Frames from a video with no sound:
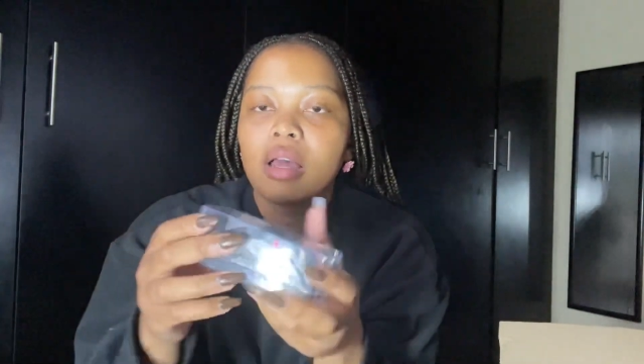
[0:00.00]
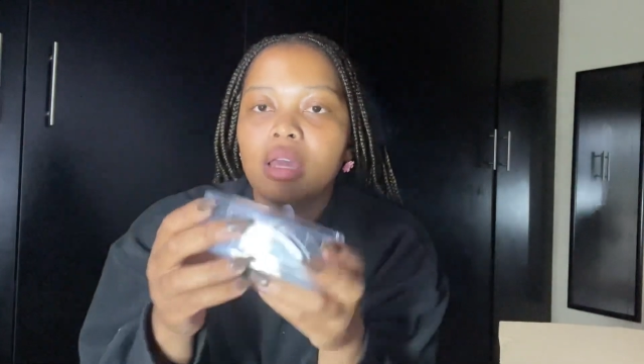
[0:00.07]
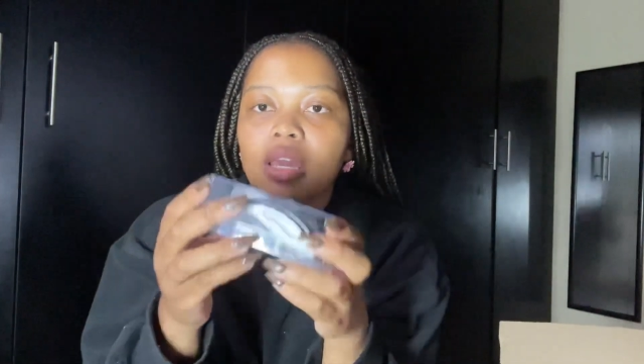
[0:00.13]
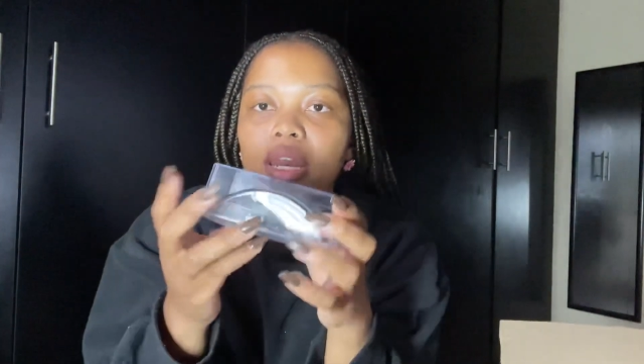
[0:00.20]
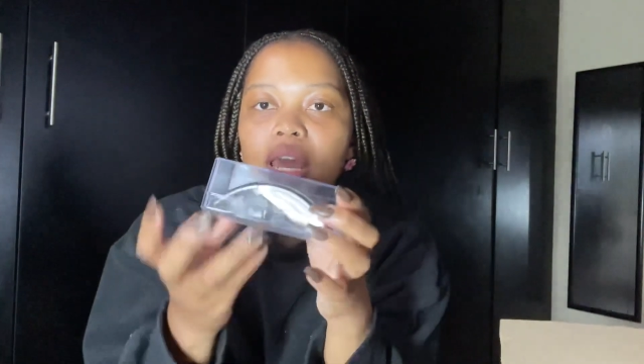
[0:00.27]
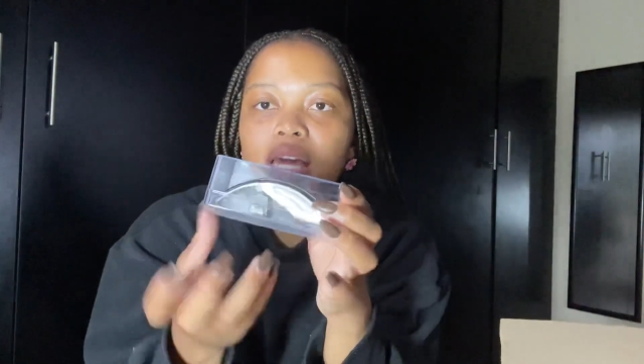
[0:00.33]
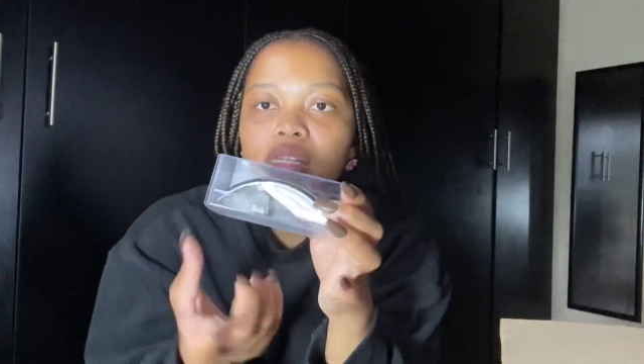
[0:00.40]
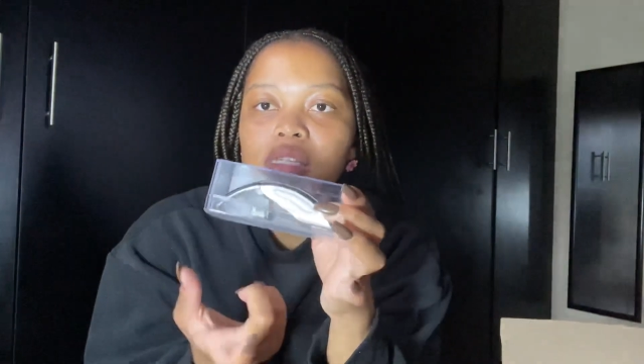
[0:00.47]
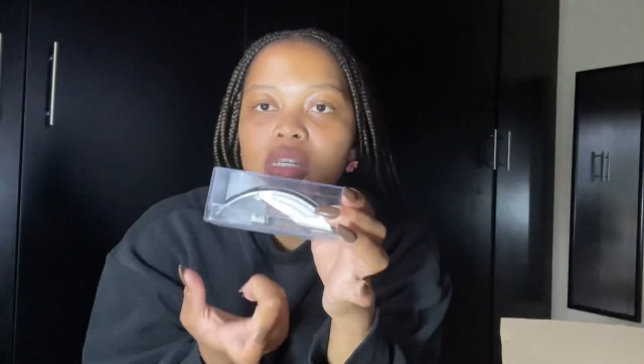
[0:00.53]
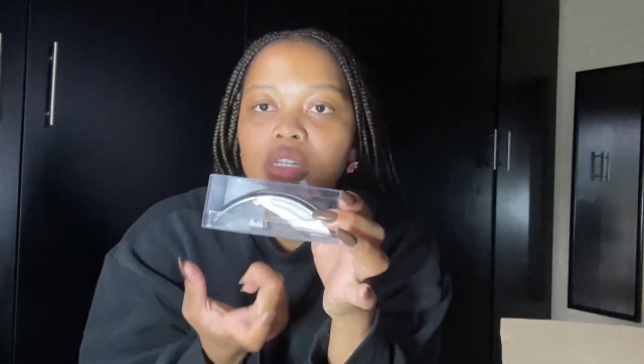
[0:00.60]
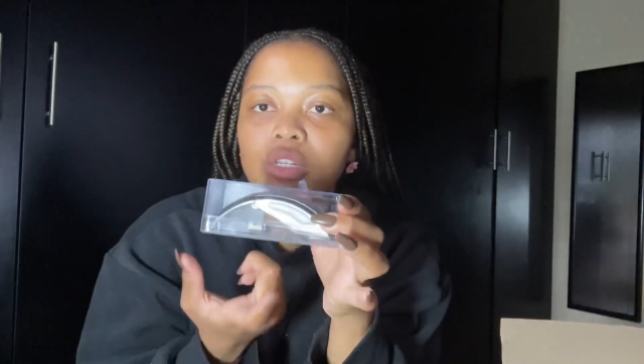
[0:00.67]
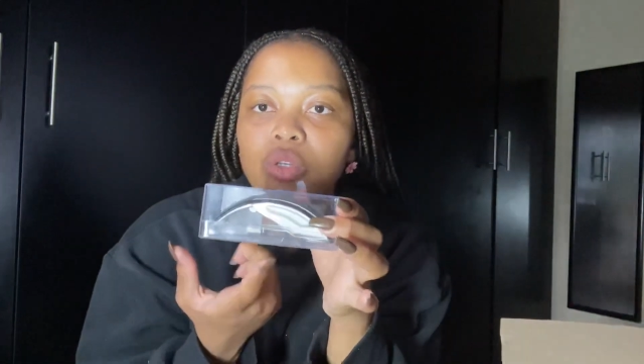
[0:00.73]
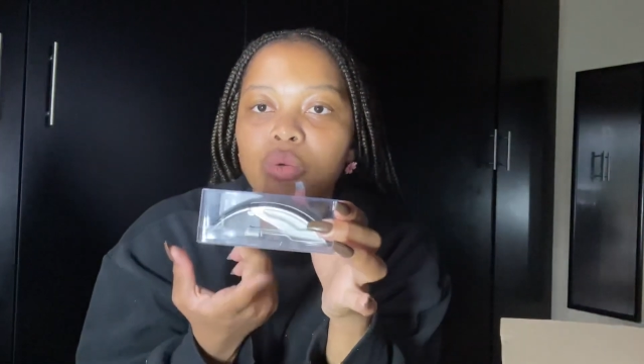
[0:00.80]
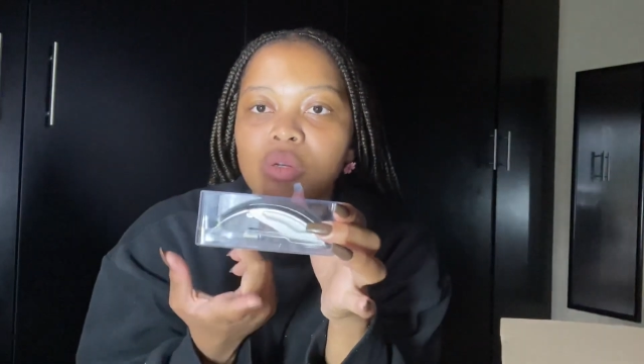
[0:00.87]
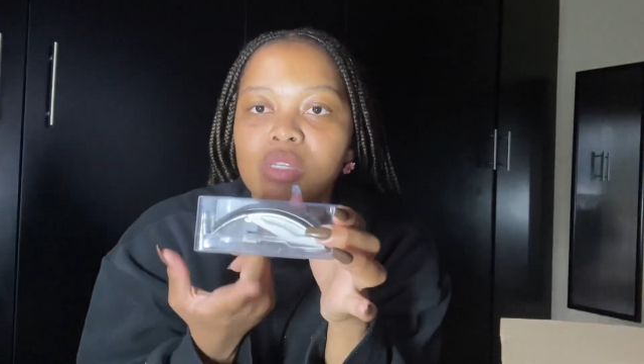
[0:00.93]
it has
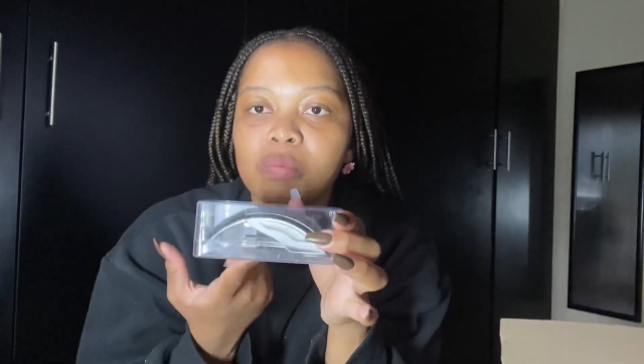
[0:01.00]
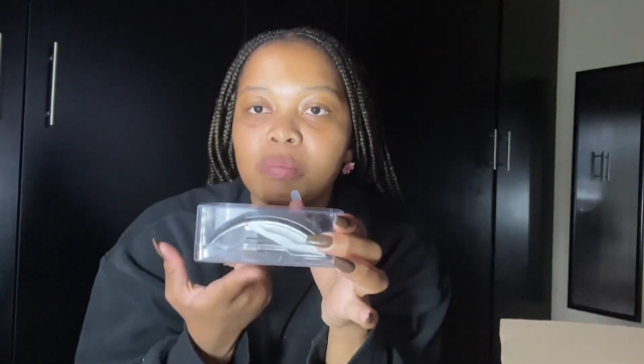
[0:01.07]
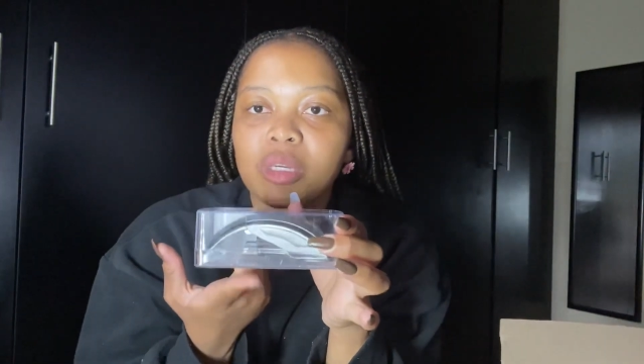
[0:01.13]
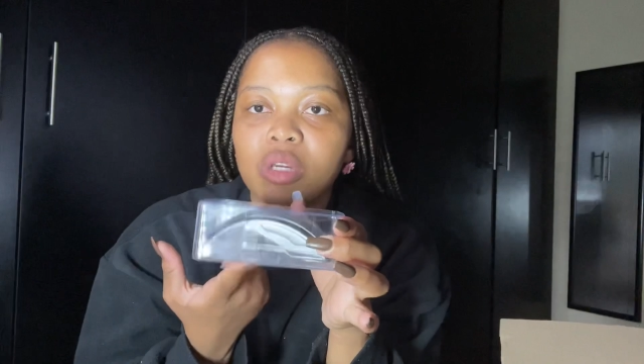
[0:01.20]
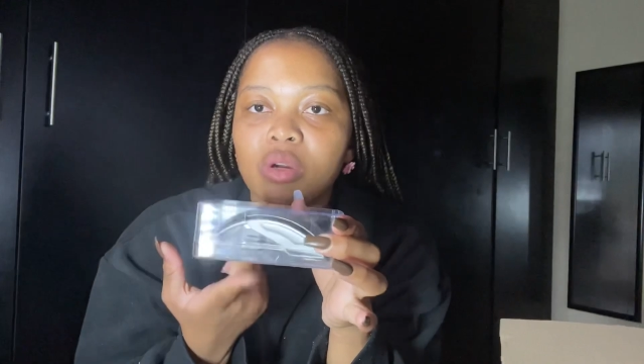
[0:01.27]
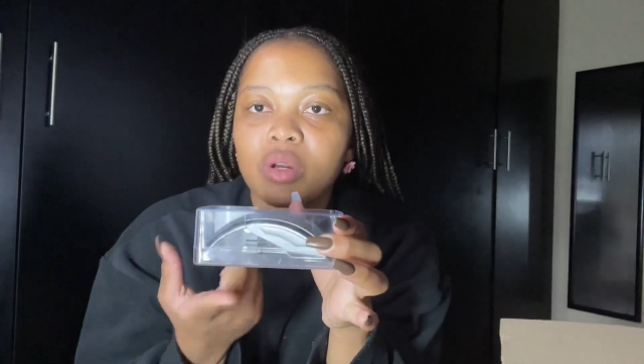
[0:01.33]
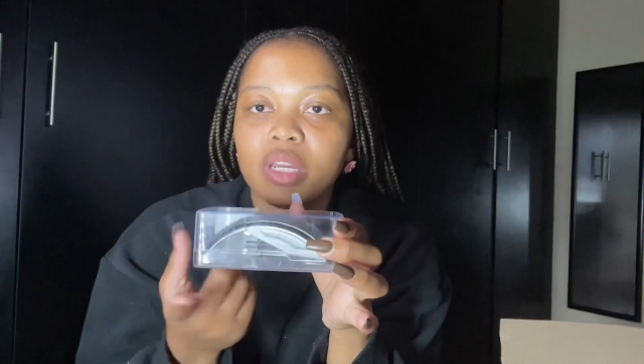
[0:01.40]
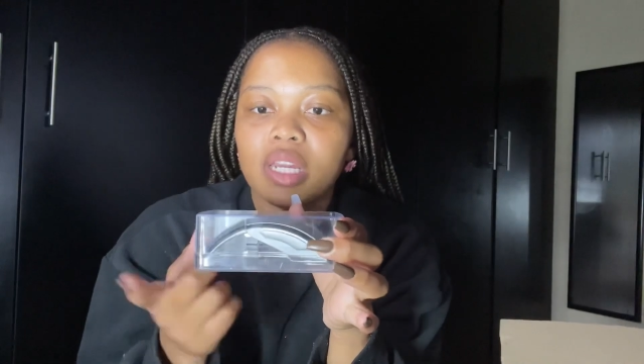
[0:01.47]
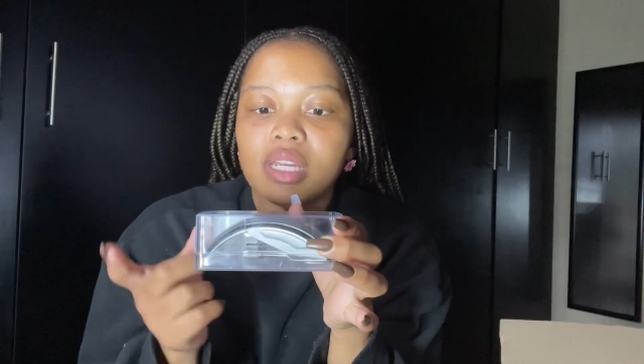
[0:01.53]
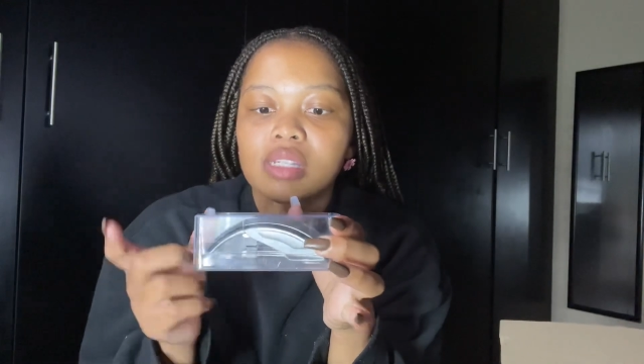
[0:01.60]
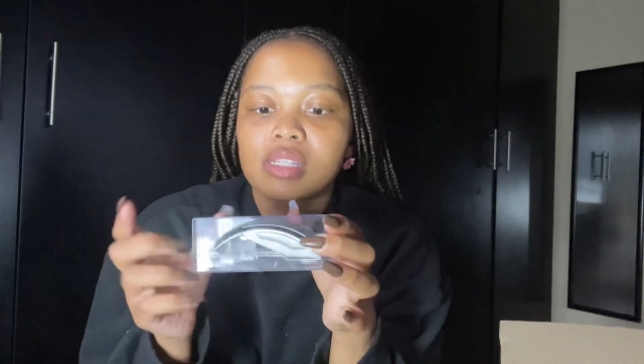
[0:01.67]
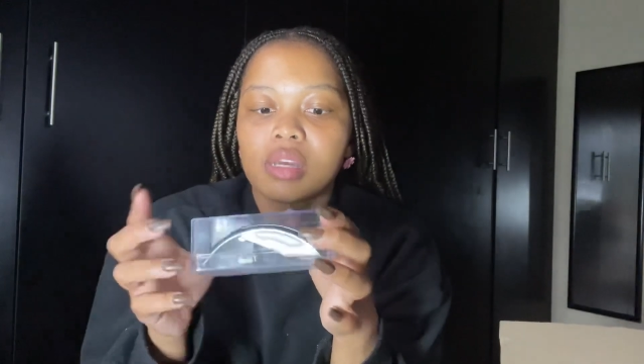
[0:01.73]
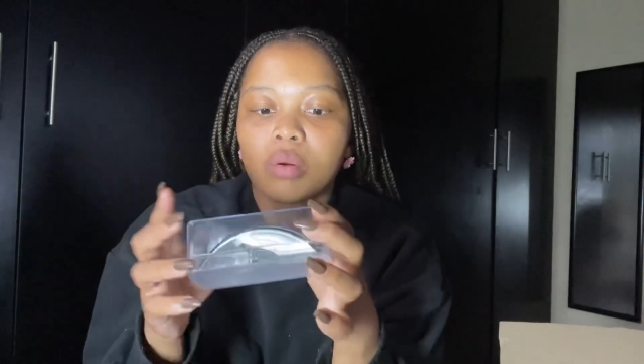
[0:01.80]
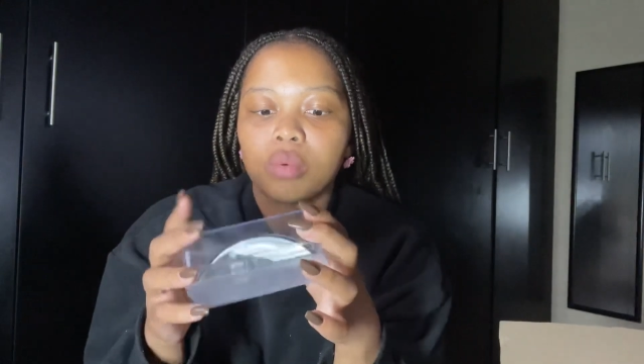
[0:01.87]
that USB connector,